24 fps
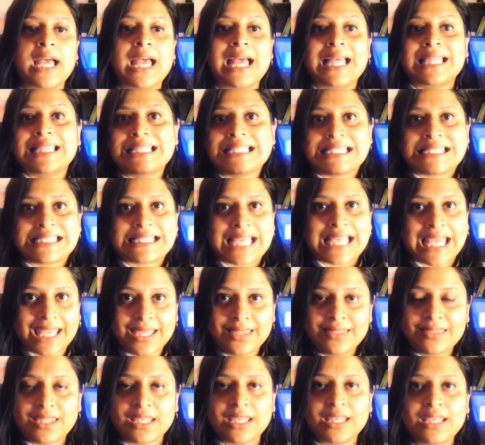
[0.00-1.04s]
The
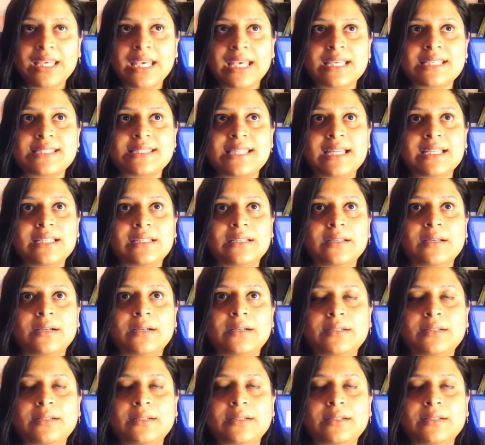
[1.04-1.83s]
second thing is that